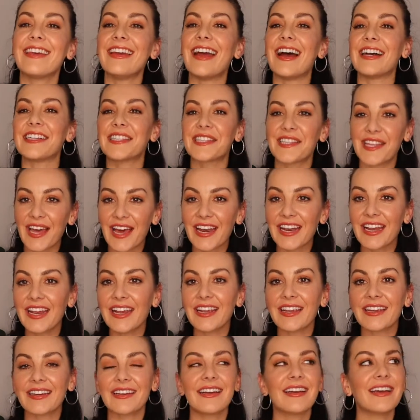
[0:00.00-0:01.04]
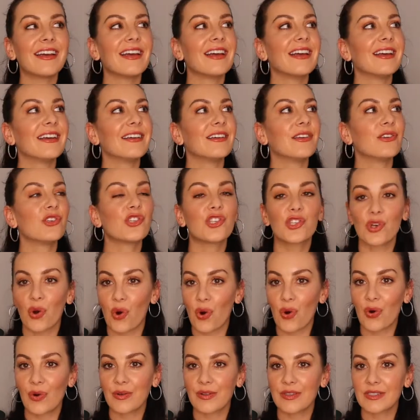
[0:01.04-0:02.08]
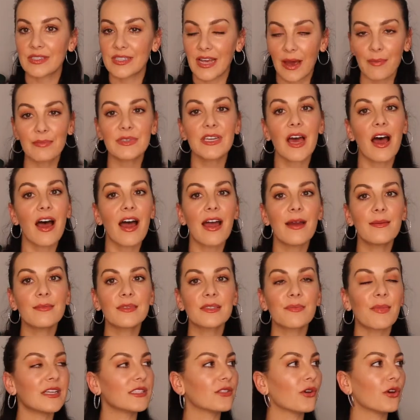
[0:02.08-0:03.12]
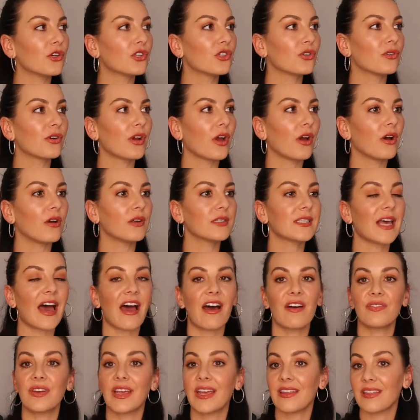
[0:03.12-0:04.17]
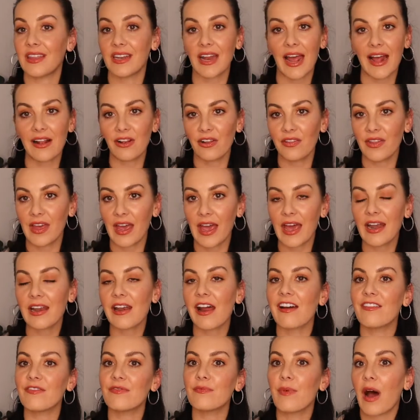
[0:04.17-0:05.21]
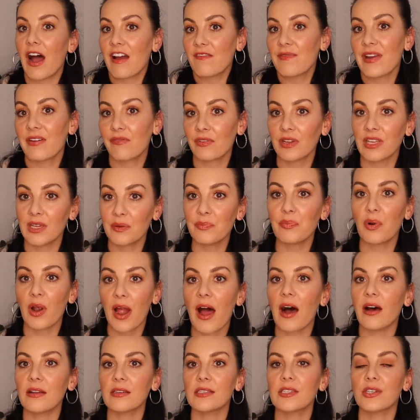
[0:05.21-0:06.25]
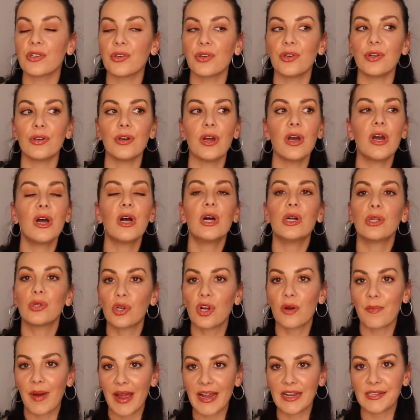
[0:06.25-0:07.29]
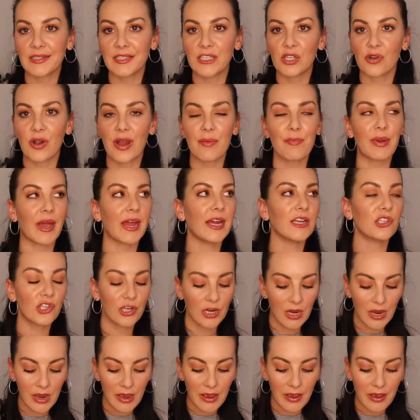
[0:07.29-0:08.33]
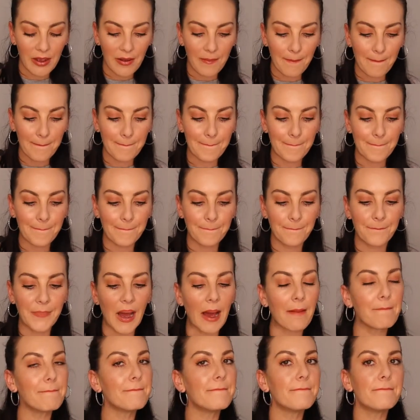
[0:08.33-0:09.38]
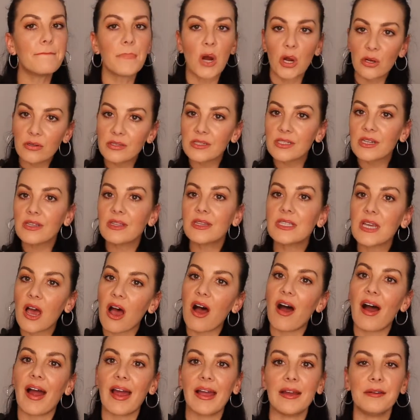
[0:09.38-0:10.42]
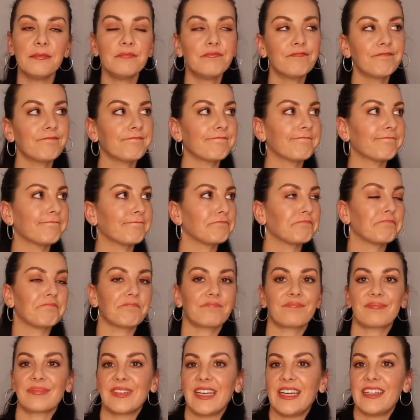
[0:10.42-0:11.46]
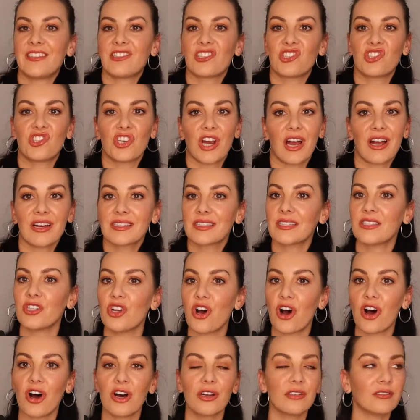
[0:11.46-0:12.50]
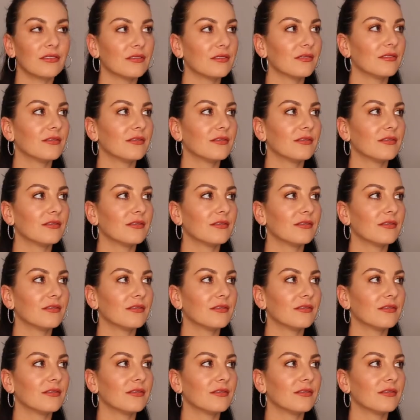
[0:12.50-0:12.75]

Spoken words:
the aesthetic, sure. Sometimes my social girls have hit the nail on the head, and I've been really proud to look at my Instagram page. But most of the time, it's just not